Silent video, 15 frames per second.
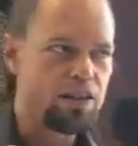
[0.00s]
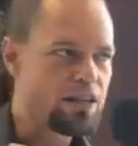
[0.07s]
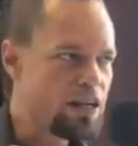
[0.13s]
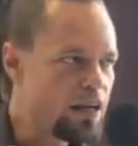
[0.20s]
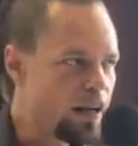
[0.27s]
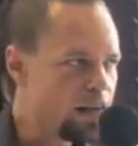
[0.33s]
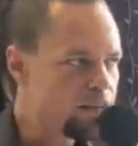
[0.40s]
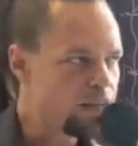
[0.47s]
the
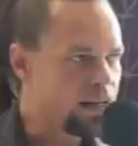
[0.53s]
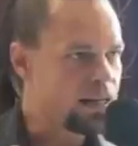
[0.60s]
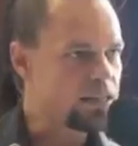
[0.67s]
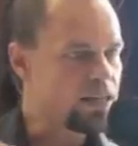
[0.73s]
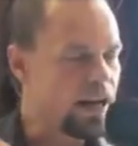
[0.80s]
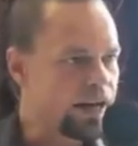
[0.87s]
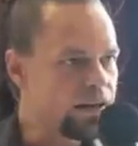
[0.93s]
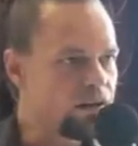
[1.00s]
DNA is
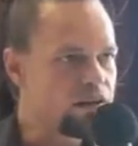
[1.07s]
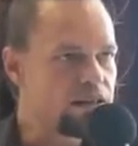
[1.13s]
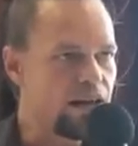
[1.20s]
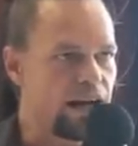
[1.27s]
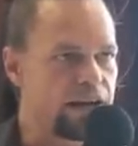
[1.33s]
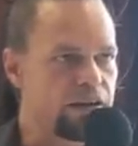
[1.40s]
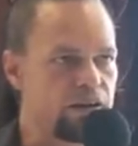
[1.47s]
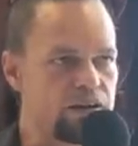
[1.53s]
getting tighter and
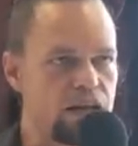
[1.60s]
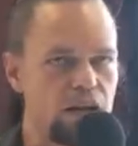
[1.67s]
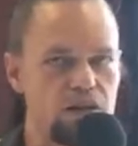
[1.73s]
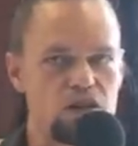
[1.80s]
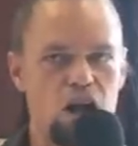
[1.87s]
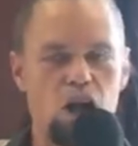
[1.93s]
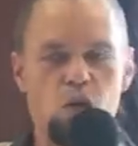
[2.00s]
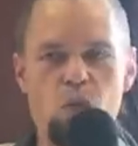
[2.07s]
tighter
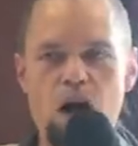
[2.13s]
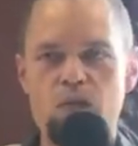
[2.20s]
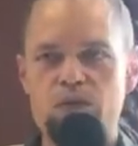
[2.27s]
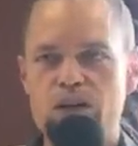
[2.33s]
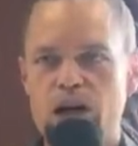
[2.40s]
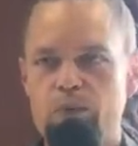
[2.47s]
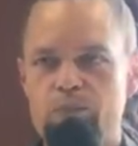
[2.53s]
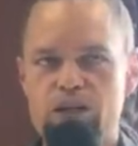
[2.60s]
until it's all
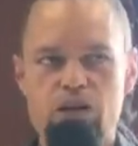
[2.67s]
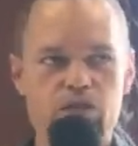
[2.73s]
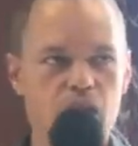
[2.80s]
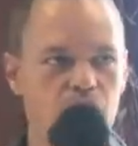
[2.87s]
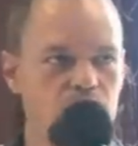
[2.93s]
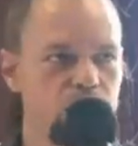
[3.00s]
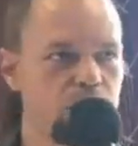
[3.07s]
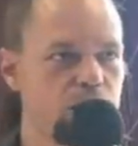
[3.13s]
wound up. And you've
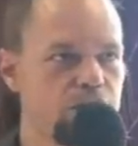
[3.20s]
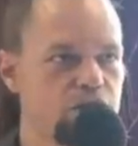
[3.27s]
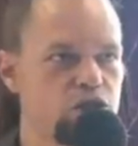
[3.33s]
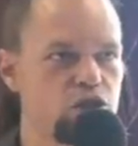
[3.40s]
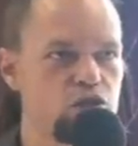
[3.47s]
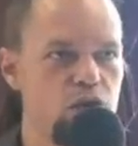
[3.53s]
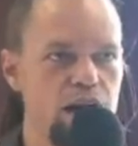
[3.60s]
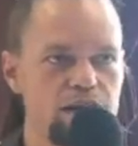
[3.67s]
all heard
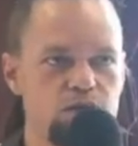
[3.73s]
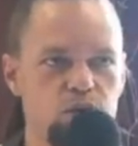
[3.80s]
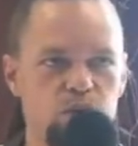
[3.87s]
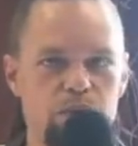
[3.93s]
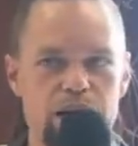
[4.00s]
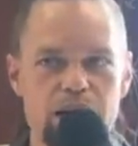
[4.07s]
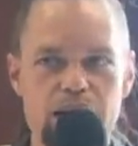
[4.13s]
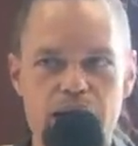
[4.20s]
stress
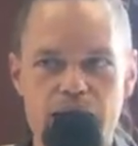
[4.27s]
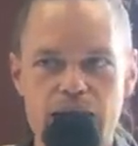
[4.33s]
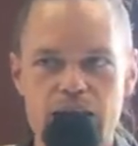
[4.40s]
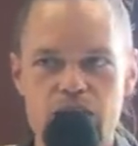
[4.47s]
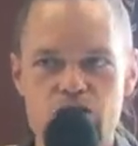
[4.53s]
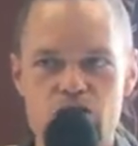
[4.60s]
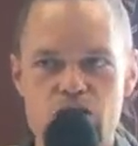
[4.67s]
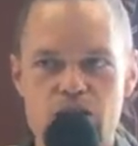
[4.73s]
will make you
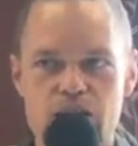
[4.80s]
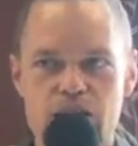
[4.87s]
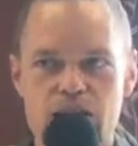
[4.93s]
age.